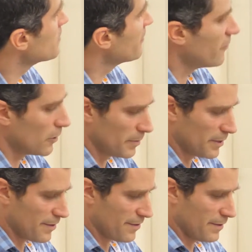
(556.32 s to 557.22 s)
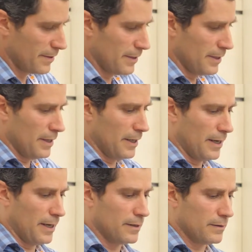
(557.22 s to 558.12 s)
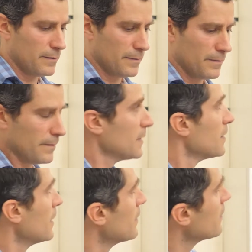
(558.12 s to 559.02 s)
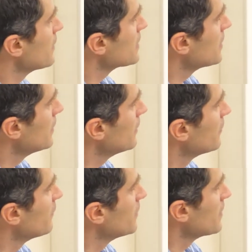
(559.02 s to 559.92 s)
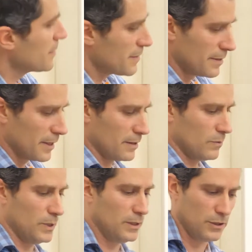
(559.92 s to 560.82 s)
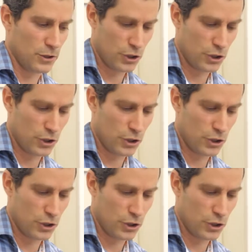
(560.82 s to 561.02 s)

before birth, and then there's the year of birth that we didn't